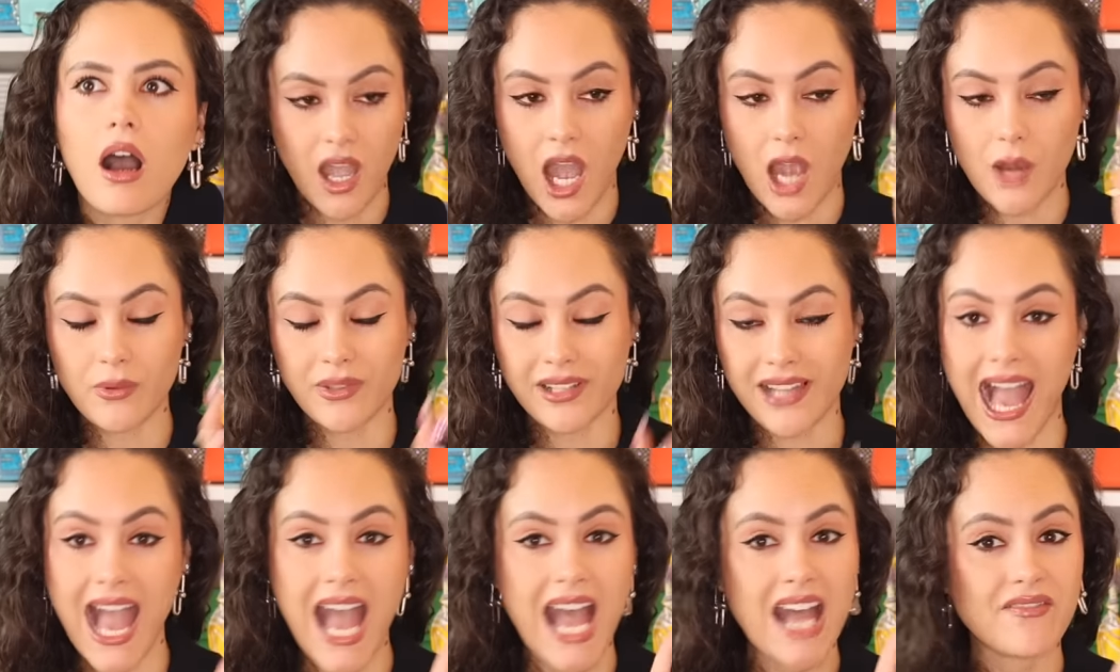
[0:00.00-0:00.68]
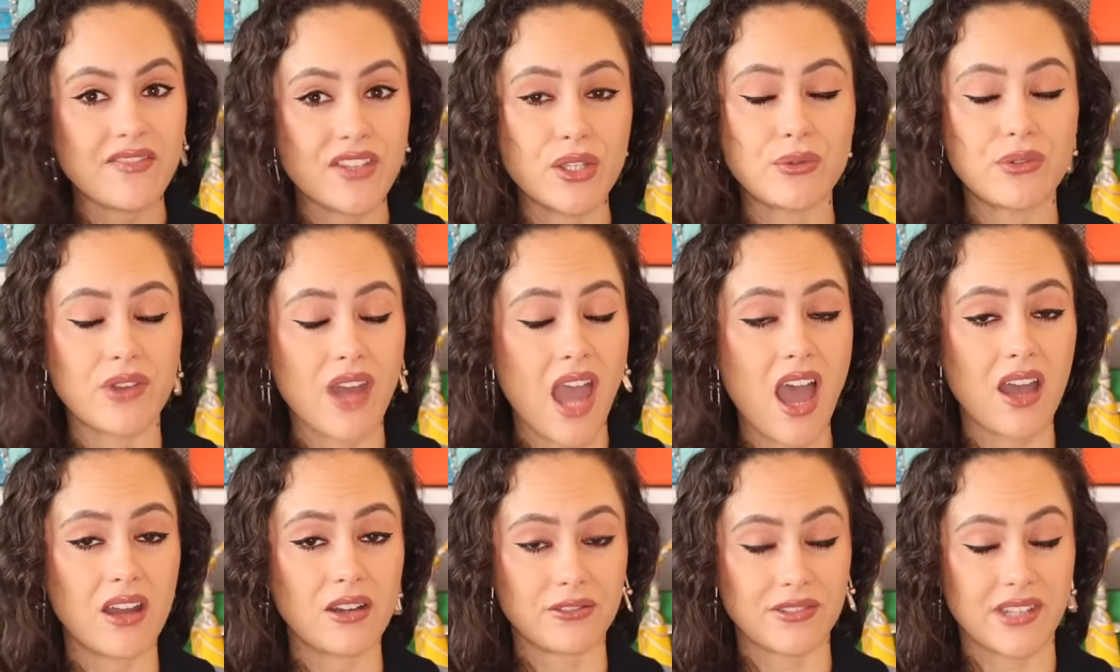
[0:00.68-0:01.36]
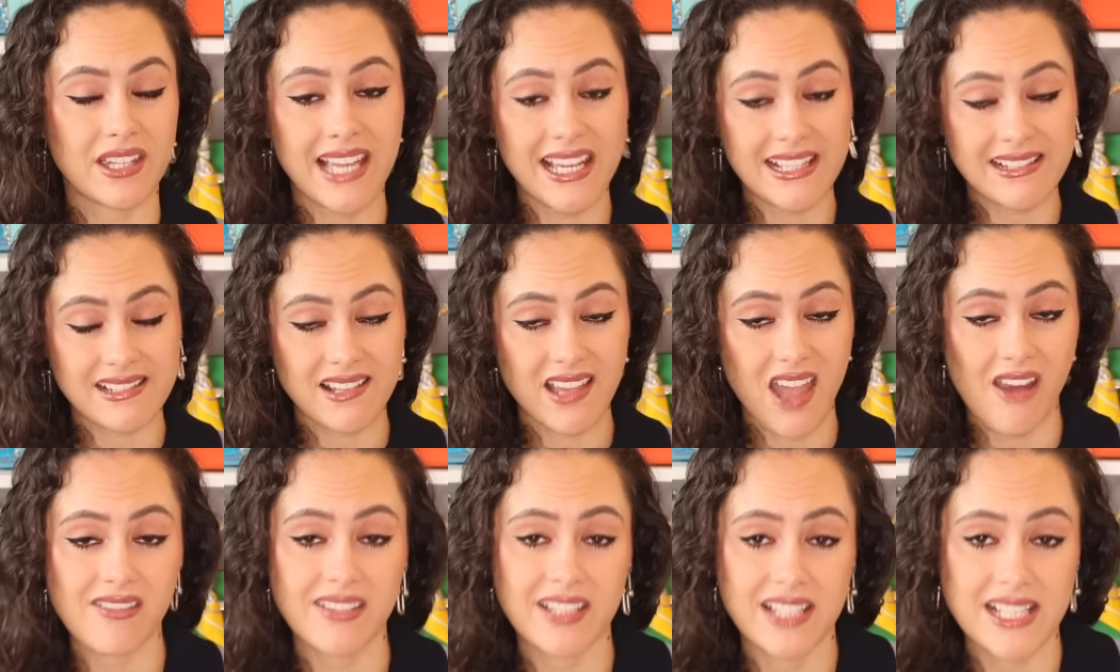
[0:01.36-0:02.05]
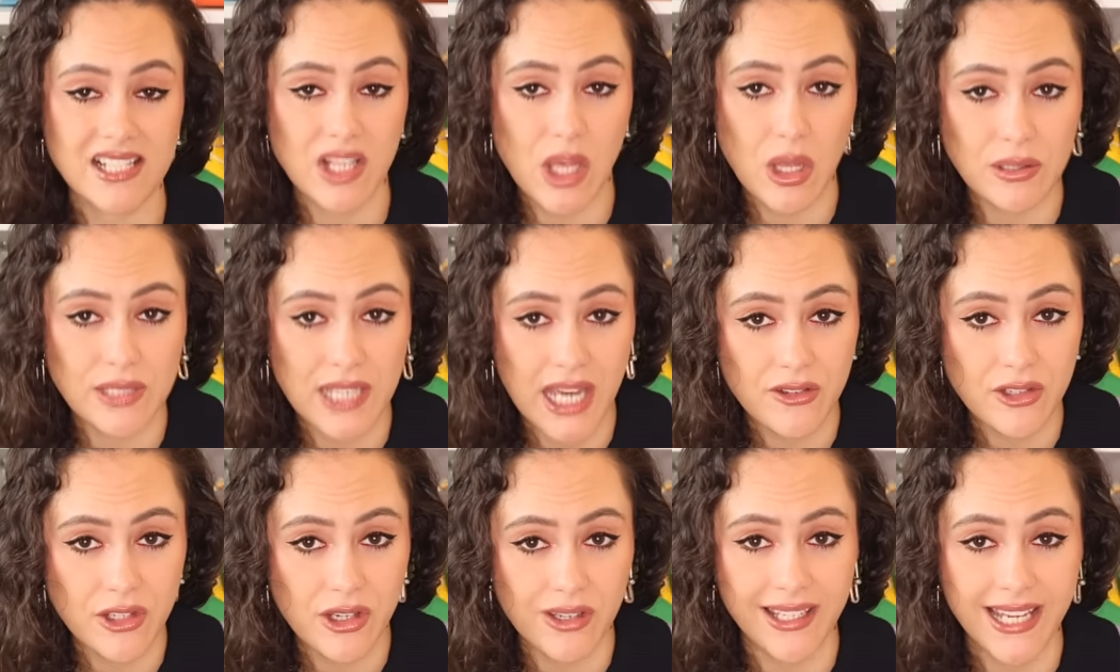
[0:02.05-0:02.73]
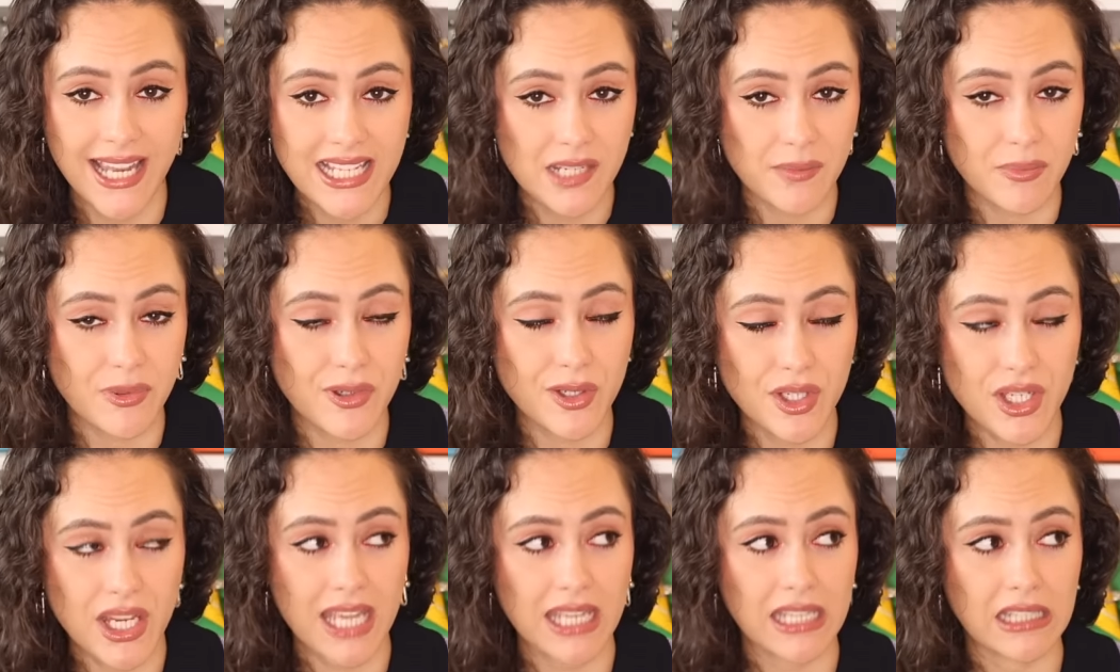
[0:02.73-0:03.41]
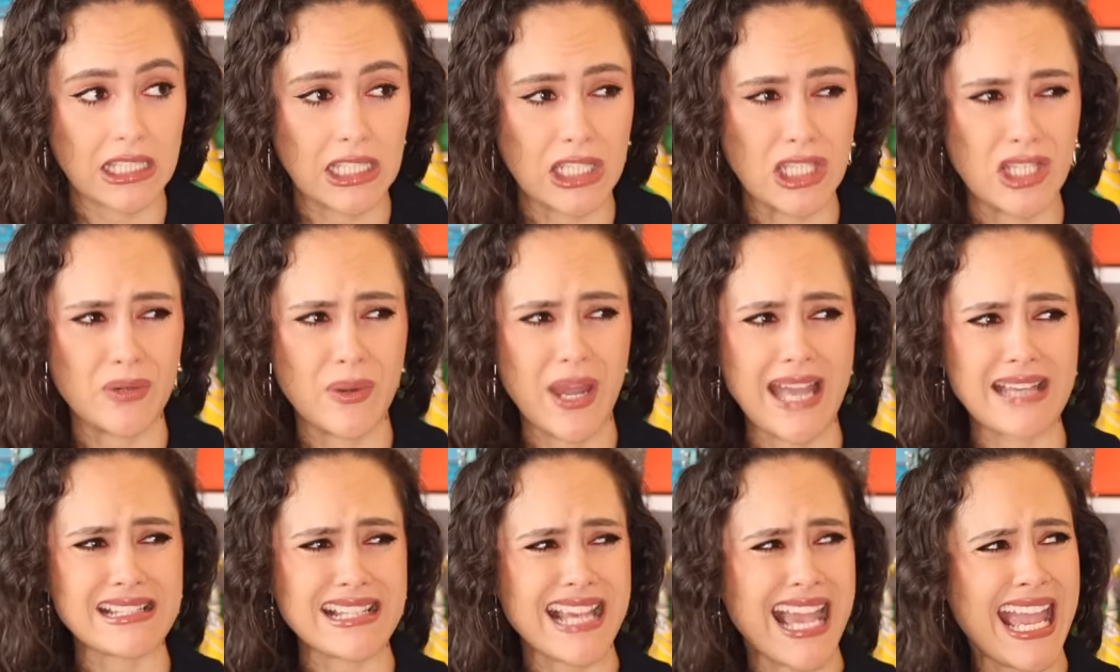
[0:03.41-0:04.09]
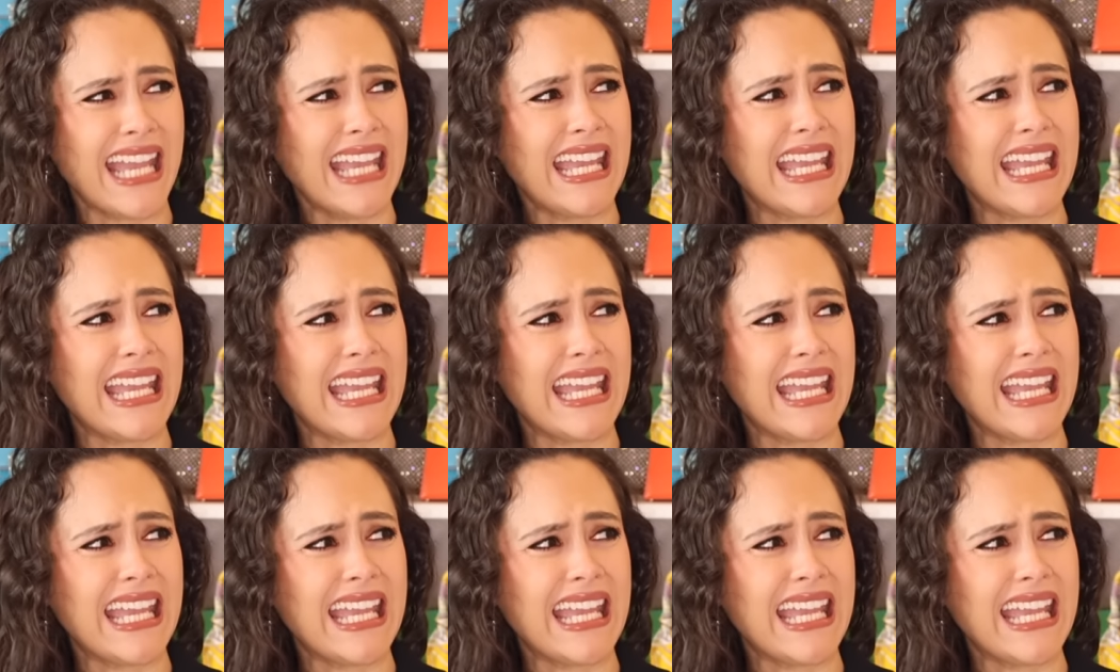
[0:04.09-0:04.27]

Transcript: I will have you know that that is currently sold out on Net-a-Porter in the US.